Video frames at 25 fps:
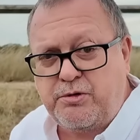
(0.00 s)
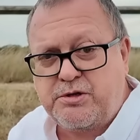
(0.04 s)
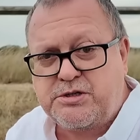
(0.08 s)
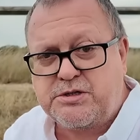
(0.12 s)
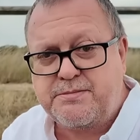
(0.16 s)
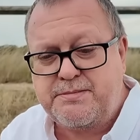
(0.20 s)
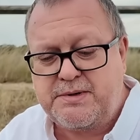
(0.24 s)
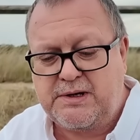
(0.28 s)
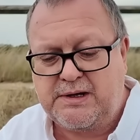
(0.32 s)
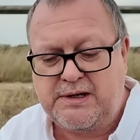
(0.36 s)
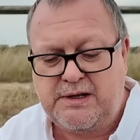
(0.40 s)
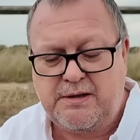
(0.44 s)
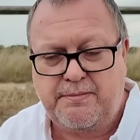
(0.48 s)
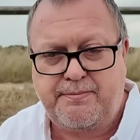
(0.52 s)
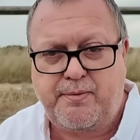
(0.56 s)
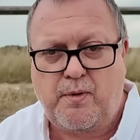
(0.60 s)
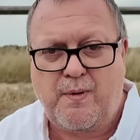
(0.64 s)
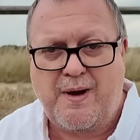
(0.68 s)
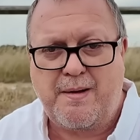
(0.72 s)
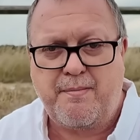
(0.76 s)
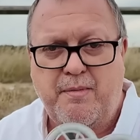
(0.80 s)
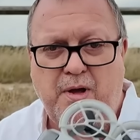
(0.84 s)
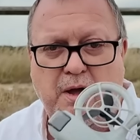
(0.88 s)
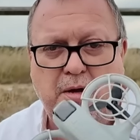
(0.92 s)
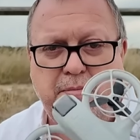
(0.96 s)
new to me,
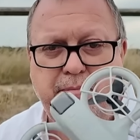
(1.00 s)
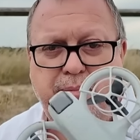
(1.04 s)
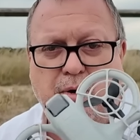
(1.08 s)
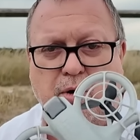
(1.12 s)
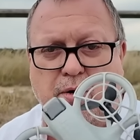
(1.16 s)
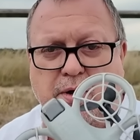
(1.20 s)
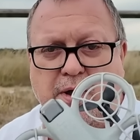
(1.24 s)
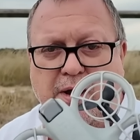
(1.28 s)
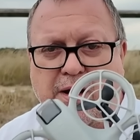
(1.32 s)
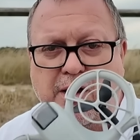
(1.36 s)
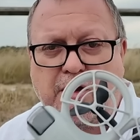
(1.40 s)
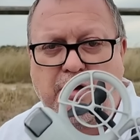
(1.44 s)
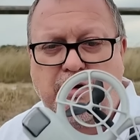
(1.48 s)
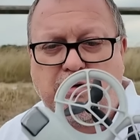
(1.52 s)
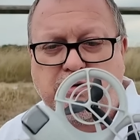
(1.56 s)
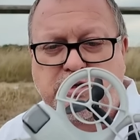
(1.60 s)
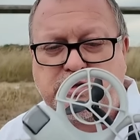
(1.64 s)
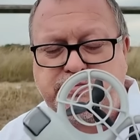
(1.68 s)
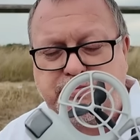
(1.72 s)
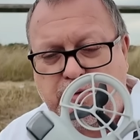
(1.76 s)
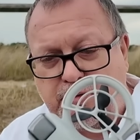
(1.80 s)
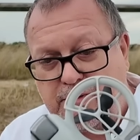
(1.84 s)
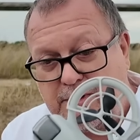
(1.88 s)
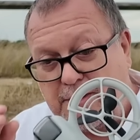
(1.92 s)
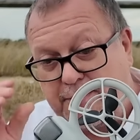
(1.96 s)
bought it in my own pocket, a
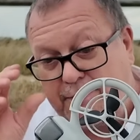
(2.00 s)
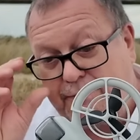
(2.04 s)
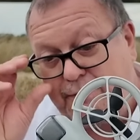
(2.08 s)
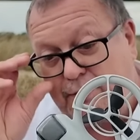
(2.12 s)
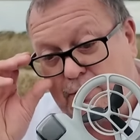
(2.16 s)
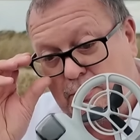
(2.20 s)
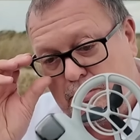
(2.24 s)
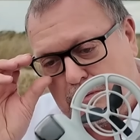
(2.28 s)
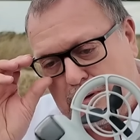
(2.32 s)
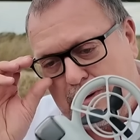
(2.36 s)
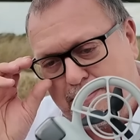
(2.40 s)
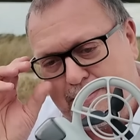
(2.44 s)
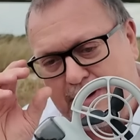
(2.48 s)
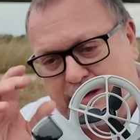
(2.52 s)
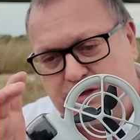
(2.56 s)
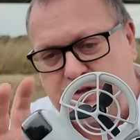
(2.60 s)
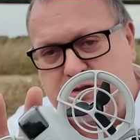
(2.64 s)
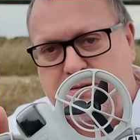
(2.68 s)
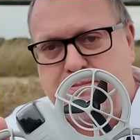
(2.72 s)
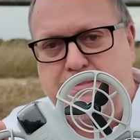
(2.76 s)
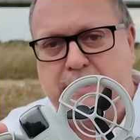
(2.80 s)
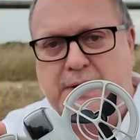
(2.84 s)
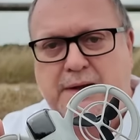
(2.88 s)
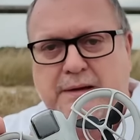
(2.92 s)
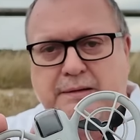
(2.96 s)
lot smaller than I thought, I
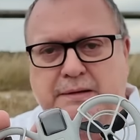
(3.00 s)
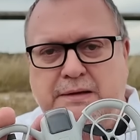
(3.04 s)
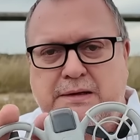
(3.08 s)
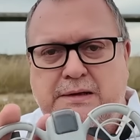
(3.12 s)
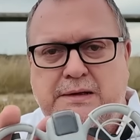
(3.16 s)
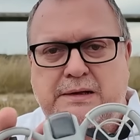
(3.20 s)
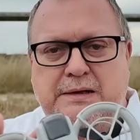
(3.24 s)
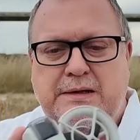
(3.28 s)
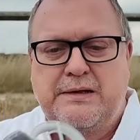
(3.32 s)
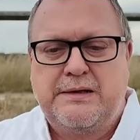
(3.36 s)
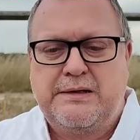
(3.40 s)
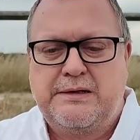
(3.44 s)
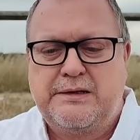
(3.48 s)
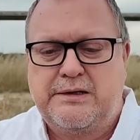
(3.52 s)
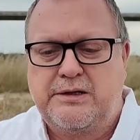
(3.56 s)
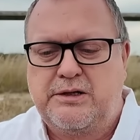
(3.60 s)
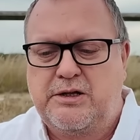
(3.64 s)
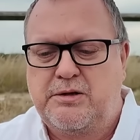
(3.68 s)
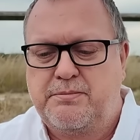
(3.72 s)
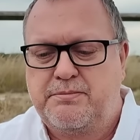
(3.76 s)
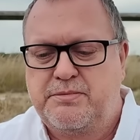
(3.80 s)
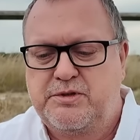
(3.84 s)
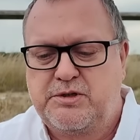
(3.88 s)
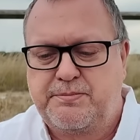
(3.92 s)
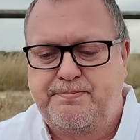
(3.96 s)
must admit.
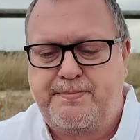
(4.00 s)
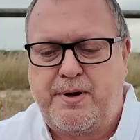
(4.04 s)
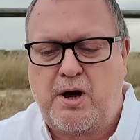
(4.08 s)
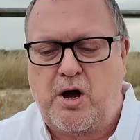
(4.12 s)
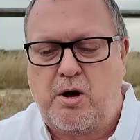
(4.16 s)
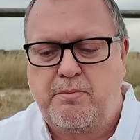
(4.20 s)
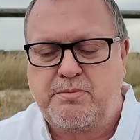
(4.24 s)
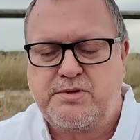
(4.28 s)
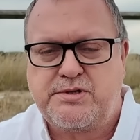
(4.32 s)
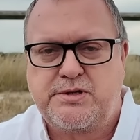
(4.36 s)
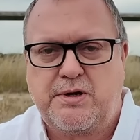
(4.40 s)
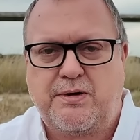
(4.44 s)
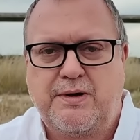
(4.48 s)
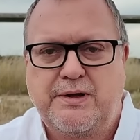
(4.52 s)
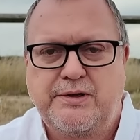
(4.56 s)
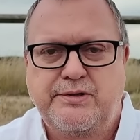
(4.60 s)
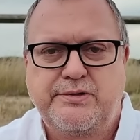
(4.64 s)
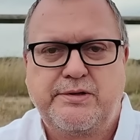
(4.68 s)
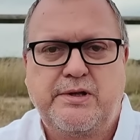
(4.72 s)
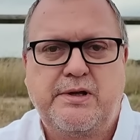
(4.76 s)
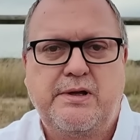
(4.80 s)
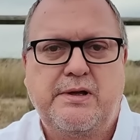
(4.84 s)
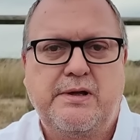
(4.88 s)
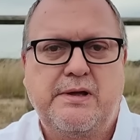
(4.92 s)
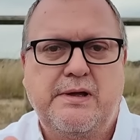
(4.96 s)
Palm
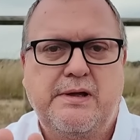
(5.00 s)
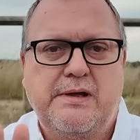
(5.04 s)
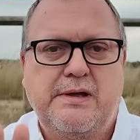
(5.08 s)
sized,